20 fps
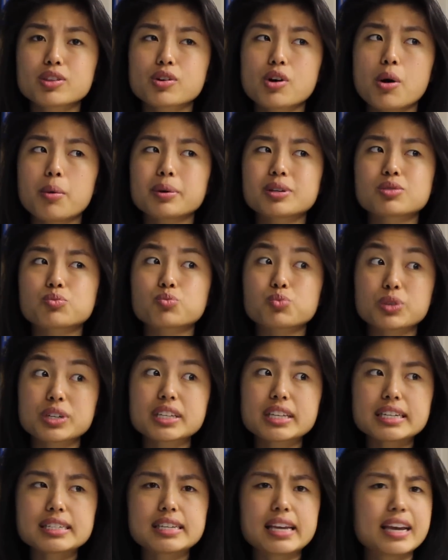they're always
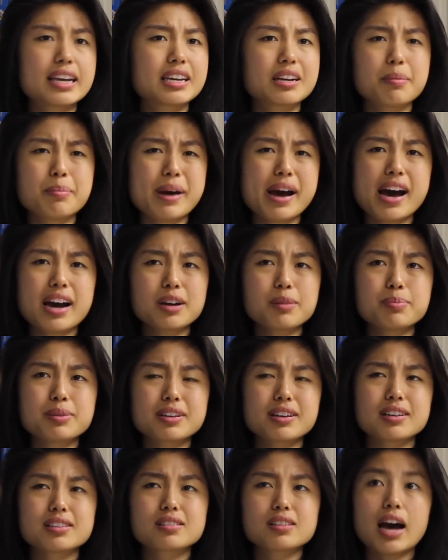really taken aback
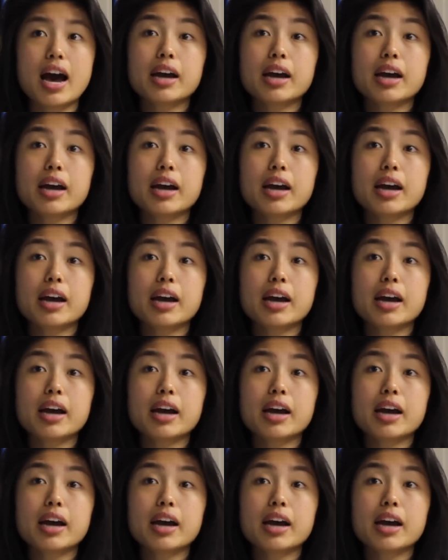because